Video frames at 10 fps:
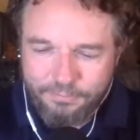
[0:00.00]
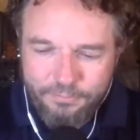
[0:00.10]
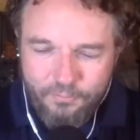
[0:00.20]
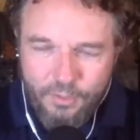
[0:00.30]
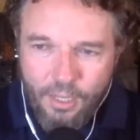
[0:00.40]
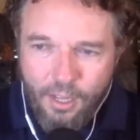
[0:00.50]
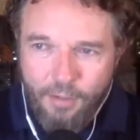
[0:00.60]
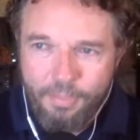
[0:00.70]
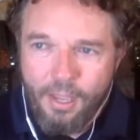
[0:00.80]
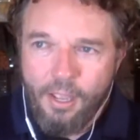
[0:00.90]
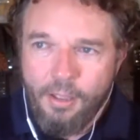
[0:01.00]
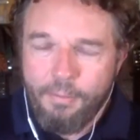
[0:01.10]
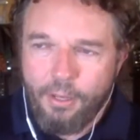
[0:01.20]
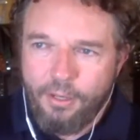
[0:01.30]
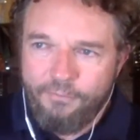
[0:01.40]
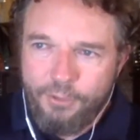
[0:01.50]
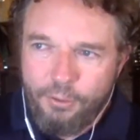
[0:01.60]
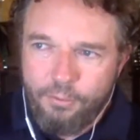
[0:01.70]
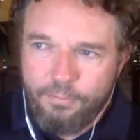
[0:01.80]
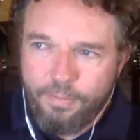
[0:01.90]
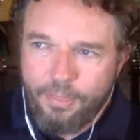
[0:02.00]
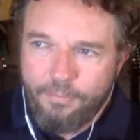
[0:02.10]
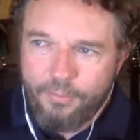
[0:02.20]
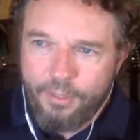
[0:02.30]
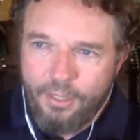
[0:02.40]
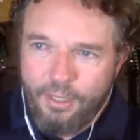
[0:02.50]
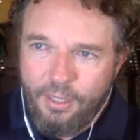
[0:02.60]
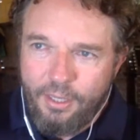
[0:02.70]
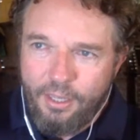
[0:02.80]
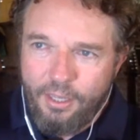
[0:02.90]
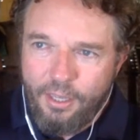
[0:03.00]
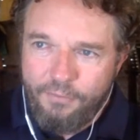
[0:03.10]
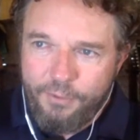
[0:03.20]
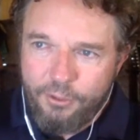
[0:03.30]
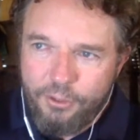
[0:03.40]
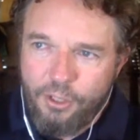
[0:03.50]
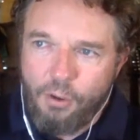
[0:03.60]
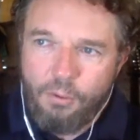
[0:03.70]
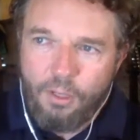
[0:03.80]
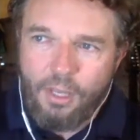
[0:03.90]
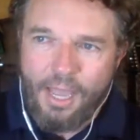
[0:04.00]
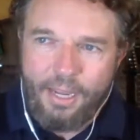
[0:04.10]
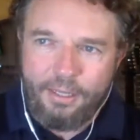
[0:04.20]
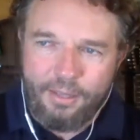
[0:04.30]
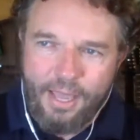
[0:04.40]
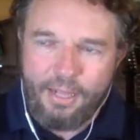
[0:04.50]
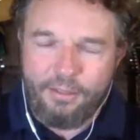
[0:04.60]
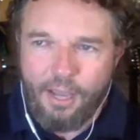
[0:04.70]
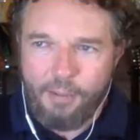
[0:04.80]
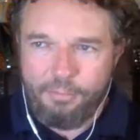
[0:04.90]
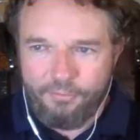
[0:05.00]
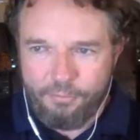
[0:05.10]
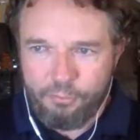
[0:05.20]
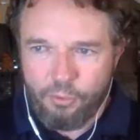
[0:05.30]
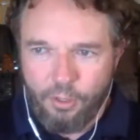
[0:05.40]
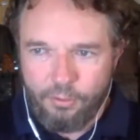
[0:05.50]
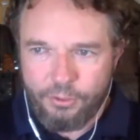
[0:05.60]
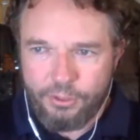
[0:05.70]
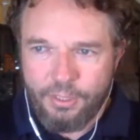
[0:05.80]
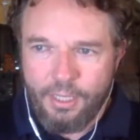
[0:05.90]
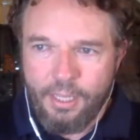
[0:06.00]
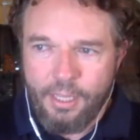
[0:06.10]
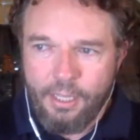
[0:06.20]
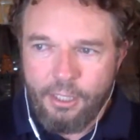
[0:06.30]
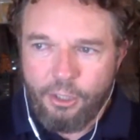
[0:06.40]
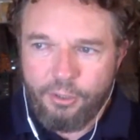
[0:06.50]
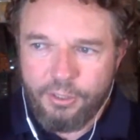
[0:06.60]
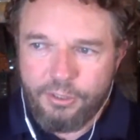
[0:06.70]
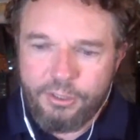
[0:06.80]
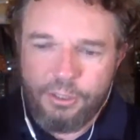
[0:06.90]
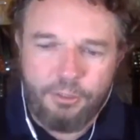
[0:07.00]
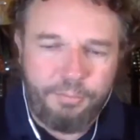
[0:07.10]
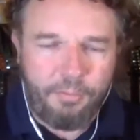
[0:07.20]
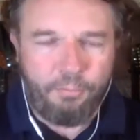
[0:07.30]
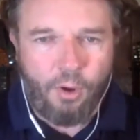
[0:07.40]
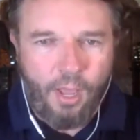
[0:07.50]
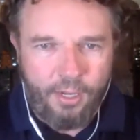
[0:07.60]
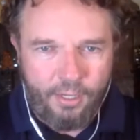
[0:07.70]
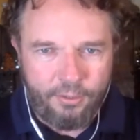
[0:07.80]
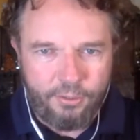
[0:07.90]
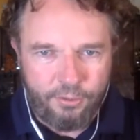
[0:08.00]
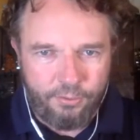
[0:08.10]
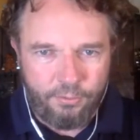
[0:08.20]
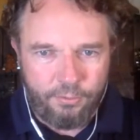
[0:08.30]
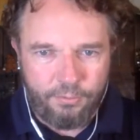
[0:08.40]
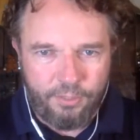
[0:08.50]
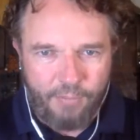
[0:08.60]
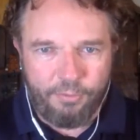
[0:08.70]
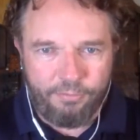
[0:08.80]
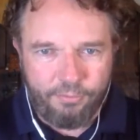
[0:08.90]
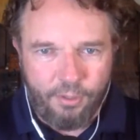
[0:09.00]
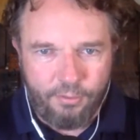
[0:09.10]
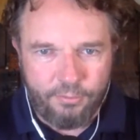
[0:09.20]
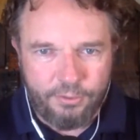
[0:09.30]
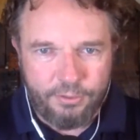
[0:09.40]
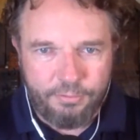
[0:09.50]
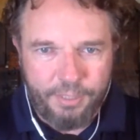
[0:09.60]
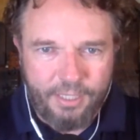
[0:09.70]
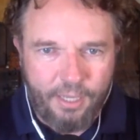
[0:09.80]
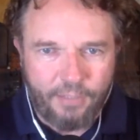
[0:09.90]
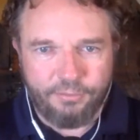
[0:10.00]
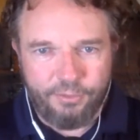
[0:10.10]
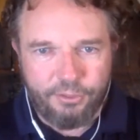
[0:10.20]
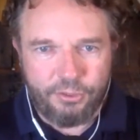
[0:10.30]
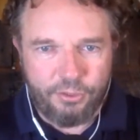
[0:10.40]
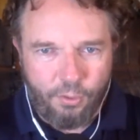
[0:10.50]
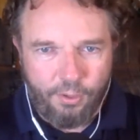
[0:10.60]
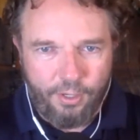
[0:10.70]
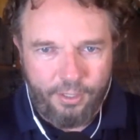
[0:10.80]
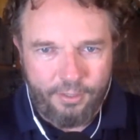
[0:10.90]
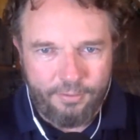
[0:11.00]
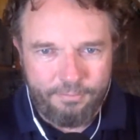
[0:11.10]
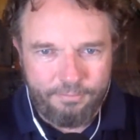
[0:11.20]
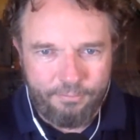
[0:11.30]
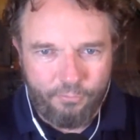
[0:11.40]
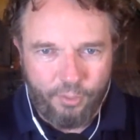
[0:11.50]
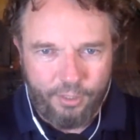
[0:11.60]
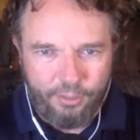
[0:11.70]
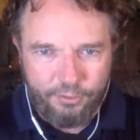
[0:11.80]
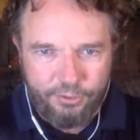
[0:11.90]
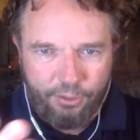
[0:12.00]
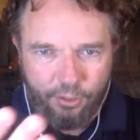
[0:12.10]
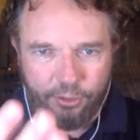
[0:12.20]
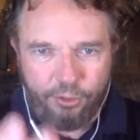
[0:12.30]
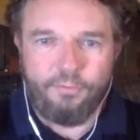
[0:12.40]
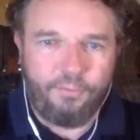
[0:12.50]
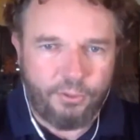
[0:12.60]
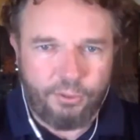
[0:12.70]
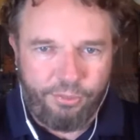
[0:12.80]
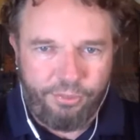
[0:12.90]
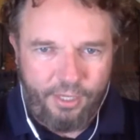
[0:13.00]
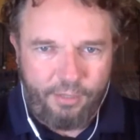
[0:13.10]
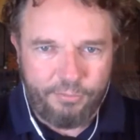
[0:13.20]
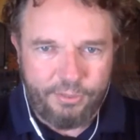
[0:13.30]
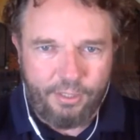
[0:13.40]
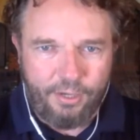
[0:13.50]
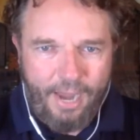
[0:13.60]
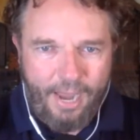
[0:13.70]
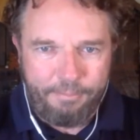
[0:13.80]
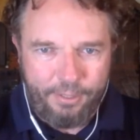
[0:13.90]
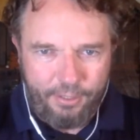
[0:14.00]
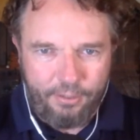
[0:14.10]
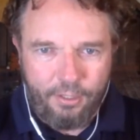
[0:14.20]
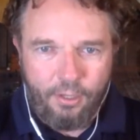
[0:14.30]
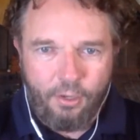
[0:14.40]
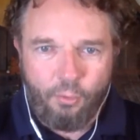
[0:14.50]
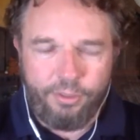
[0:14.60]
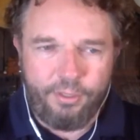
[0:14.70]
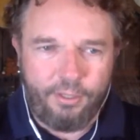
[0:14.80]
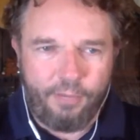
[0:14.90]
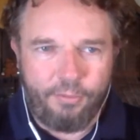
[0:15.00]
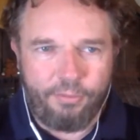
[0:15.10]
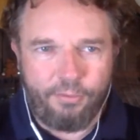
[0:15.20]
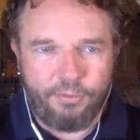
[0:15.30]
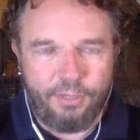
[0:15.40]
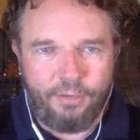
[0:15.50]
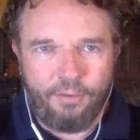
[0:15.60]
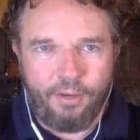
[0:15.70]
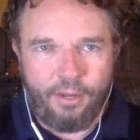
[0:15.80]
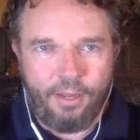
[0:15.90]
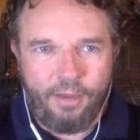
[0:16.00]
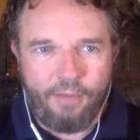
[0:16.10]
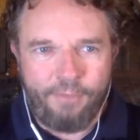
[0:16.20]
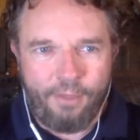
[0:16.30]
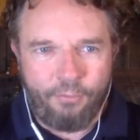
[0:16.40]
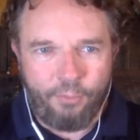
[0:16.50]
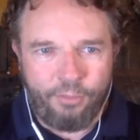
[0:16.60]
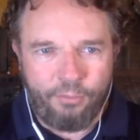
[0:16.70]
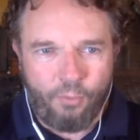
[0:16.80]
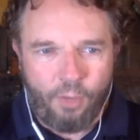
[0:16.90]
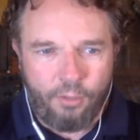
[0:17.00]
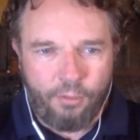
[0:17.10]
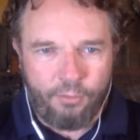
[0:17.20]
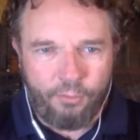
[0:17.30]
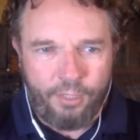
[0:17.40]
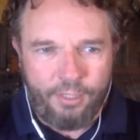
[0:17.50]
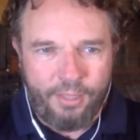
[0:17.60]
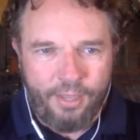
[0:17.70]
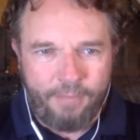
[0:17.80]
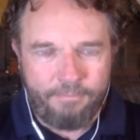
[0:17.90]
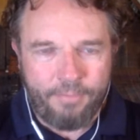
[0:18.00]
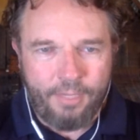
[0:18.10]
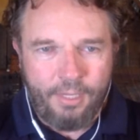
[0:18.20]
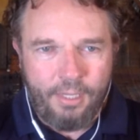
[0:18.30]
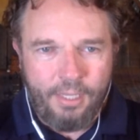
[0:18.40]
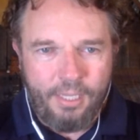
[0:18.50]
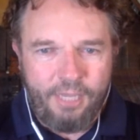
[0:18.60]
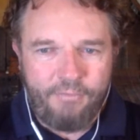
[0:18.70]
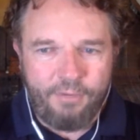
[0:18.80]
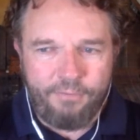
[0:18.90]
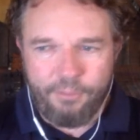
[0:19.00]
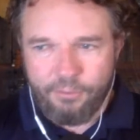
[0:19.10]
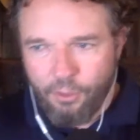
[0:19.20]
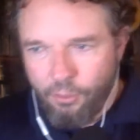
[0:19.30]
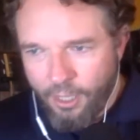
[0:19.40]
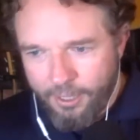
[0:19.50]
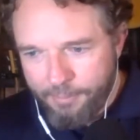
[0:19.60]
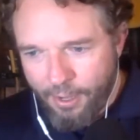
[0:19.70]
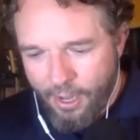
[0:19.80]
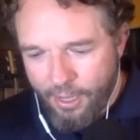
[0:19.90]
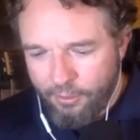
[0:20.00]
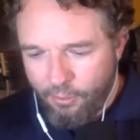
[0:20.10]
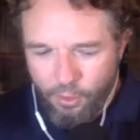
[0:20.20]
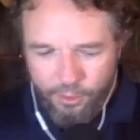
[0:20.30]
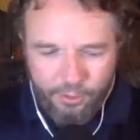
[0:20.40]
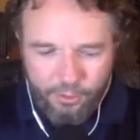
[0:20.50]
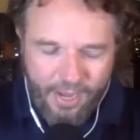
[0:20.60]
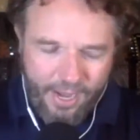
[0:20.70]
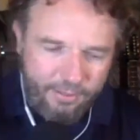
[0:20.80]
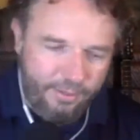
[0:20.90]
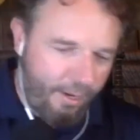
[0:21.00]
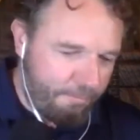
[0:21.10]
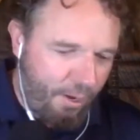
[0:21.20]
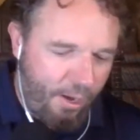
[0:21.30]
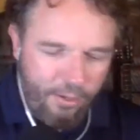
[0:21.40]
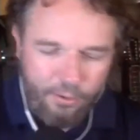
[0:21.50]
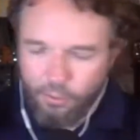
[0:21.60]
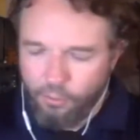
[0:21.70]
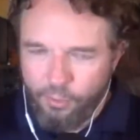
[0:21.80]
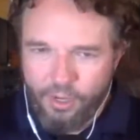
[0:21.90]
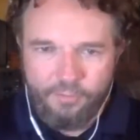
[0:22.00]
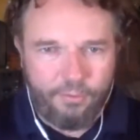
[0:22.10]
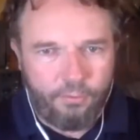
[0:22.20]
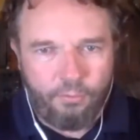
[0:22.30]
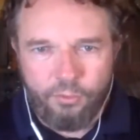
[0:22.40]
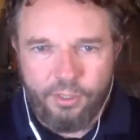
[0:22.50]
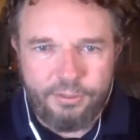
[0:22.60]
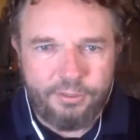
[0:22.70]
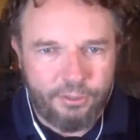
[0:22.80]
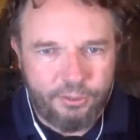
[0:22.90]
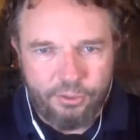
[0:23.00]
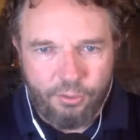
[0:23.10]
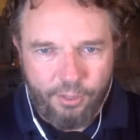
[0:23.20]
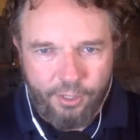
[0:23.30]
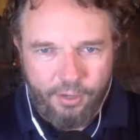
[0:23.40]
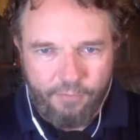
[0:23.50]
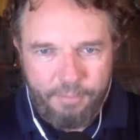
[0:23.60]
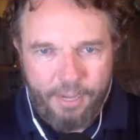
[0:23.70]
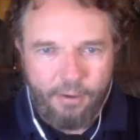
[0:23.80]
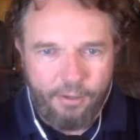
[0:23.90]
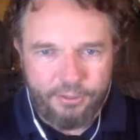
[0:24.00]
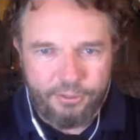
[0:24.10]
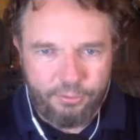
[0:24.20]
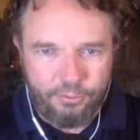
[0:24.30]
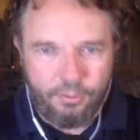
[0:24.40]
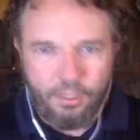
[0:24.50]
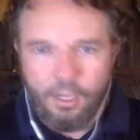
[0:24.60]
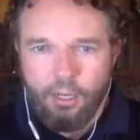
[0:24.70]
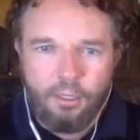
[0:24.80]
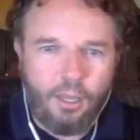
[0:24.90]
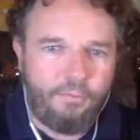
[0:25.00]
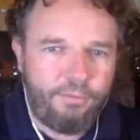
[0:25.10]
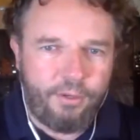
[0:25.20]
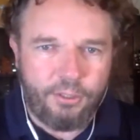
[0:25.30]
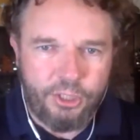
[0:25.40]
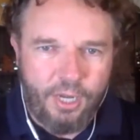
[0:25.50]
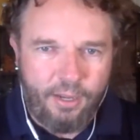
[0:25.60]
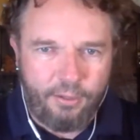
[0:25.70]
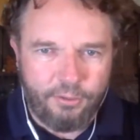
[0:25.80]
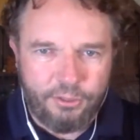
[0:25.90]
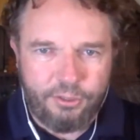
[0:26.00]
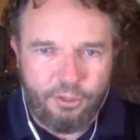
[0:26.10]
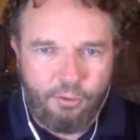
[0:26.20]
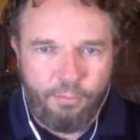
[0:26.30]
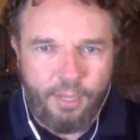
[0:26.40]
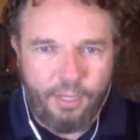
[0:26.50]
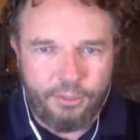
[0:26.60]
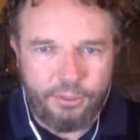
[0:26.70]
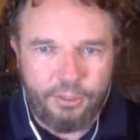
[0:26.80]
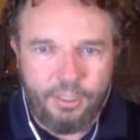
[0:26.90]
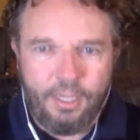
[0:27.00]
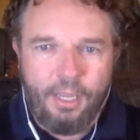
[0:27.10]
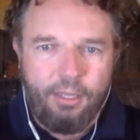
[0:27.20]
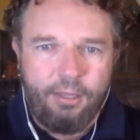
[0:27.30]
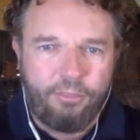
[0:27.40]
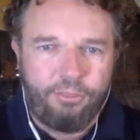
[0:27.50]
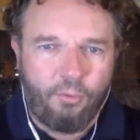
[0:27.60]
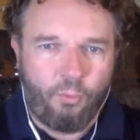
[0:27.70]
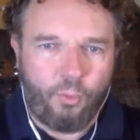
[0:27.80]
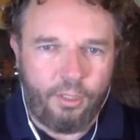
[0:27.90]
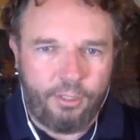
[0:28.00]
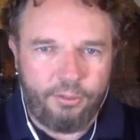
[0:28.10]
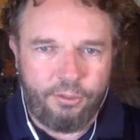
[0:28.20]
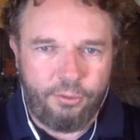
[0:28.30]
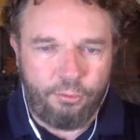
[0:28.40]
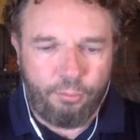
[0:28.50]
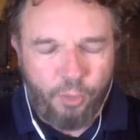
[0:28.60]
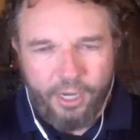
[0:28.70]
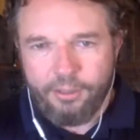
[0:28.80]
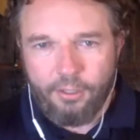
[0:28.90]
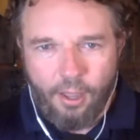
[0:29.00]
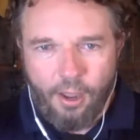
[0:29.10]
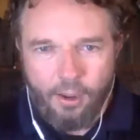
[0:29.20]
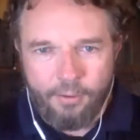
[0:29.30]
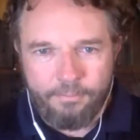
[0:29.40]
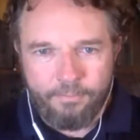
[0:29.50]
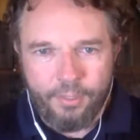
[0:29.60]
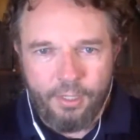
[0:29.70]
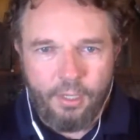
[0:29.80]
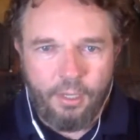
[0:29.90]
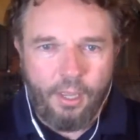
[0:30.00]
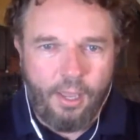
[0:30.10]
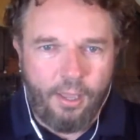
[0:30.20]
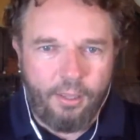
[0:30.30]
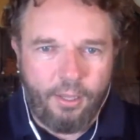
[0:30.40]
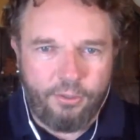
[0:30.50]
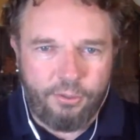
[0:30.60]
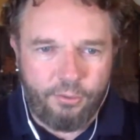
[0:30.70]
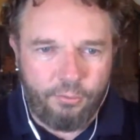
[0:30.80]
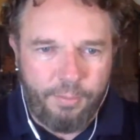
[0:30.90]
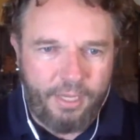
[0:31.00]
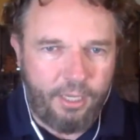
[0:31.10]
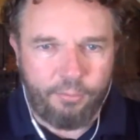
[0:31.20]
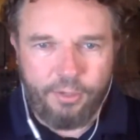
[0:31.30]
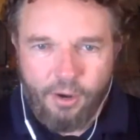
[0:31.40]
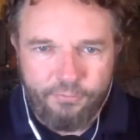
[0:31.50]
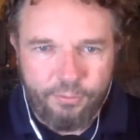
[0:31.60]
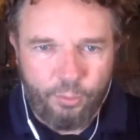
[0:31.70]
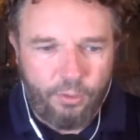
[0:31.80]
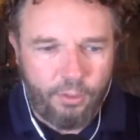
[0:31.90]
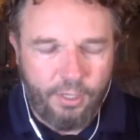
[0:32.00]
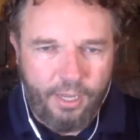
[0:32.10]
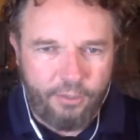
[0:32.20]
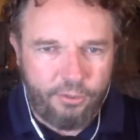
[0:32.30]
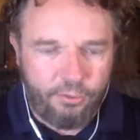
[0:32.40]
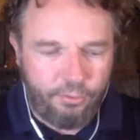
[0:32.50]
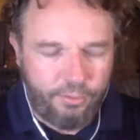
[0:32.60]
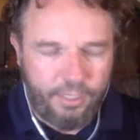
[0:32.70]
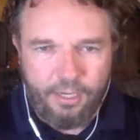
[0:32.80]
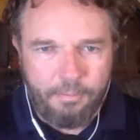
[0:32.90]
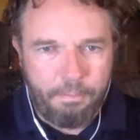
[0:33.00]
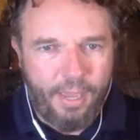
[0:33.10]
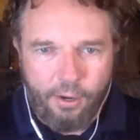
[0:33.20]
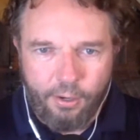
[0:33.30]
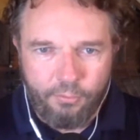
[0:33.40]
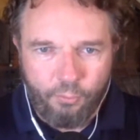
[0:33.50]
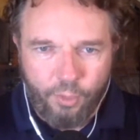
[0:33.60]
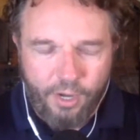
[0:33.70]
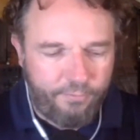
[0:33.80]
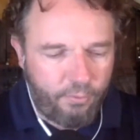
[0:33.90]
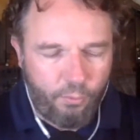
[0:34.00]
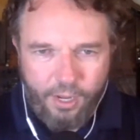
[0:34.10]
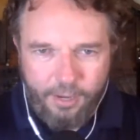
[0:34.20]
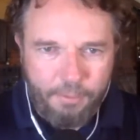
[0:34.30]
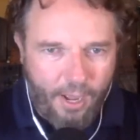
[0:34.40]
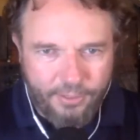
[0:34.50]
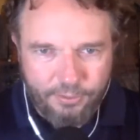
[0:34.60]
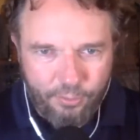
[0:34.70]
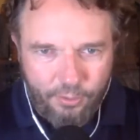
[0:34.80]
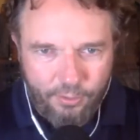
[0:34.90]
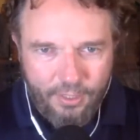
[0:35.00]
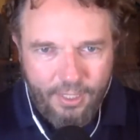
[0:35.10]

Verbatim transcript: Sorry. Um, but if you if you don't like that type of approach, you can still be brought into Game of Thrones because of the story. Really, there's there are universal themes that are happening sure. within Game of Thrones, and I and I kind of found with Waldo on Weed that even if you don't like pot or you're anti-pot or whatever, this is a story of parents who love their child so much that they're willing to break the law uh, and to make him comfortable and to get him better, whatever way possible.